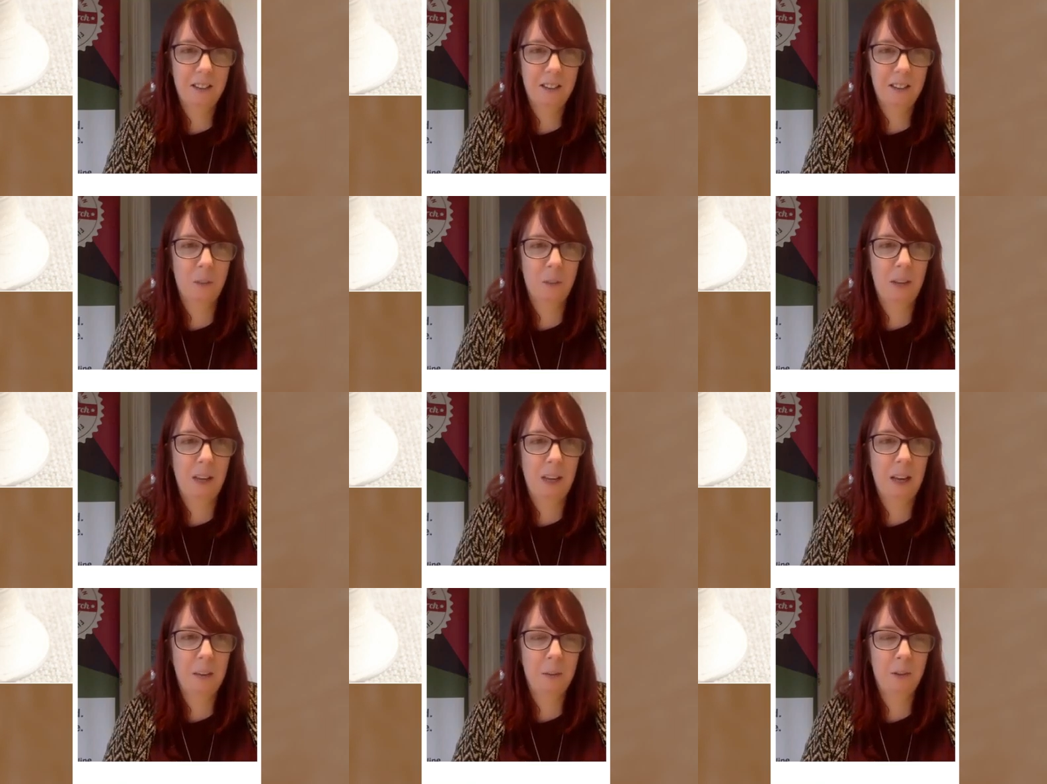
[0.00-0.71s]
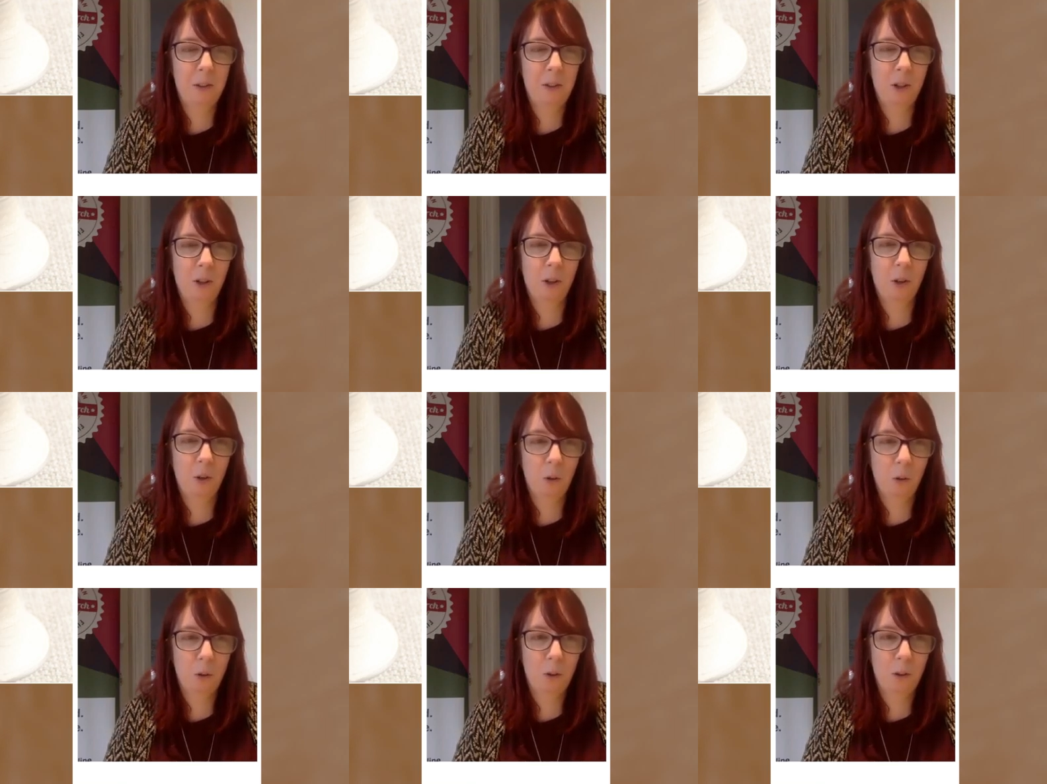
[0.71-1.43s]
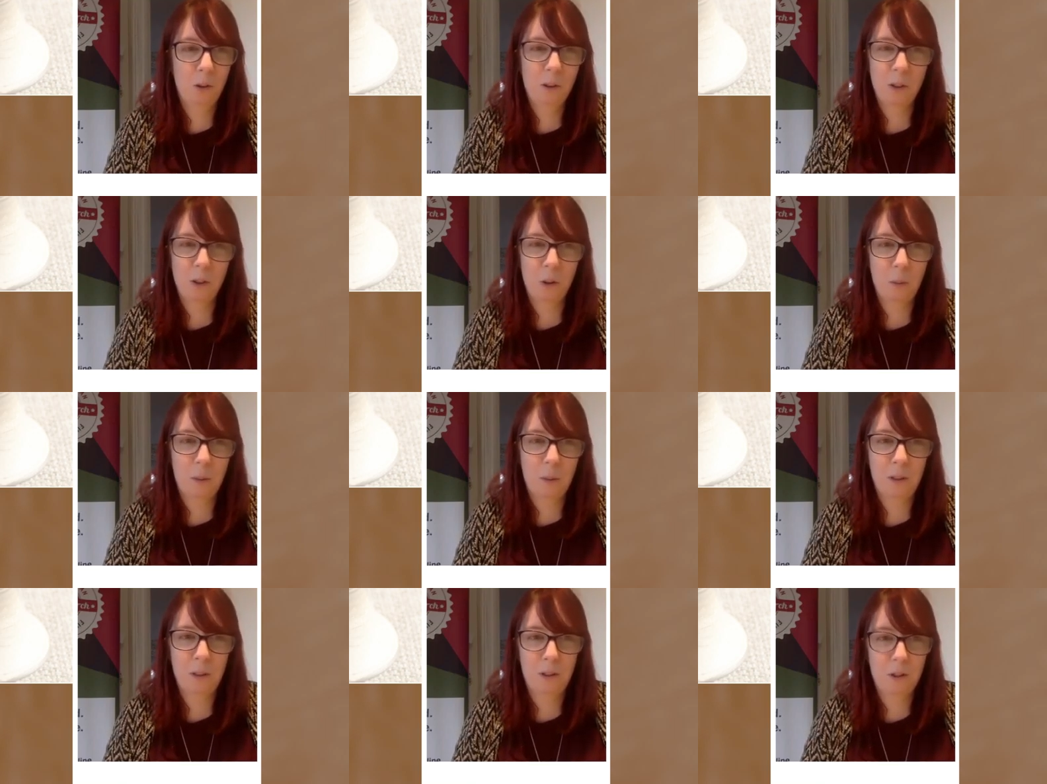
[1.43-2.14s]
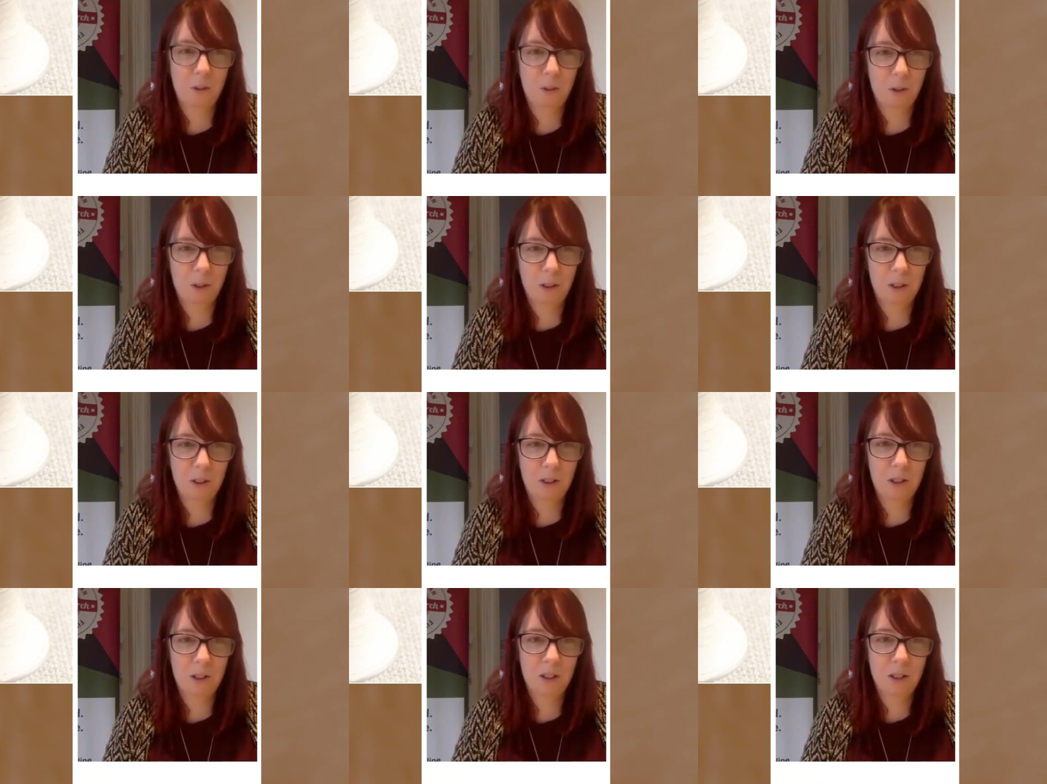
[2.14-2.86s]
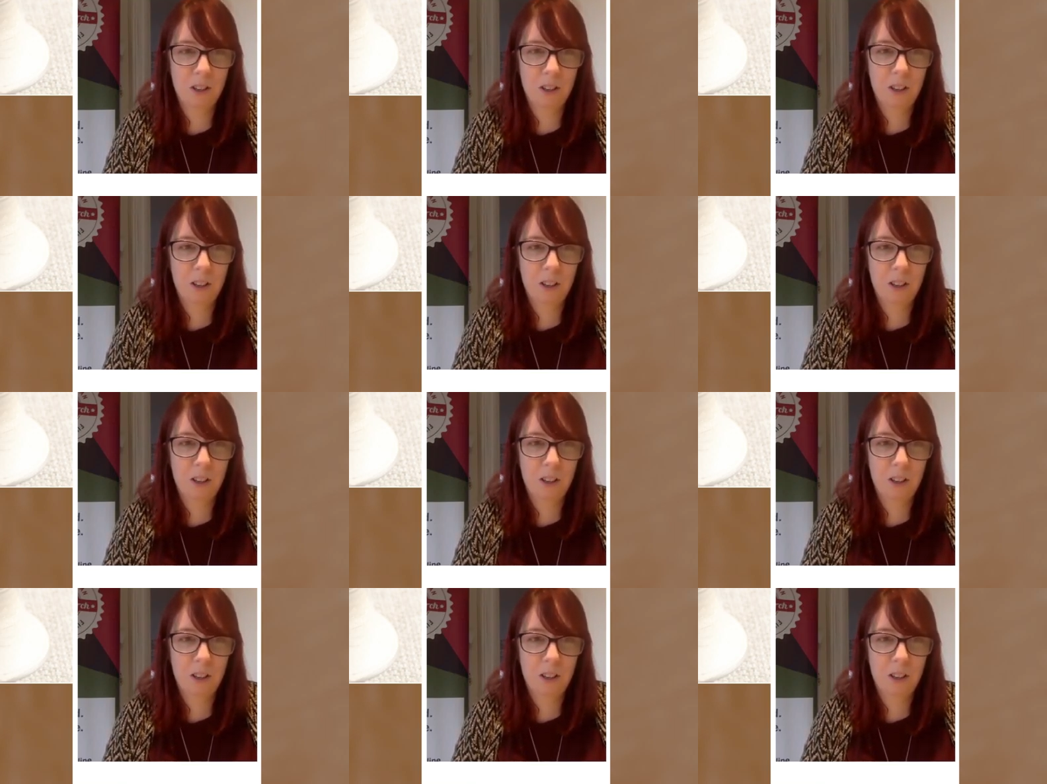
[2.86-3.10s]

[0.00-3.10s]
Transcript: to be able to hold open the doors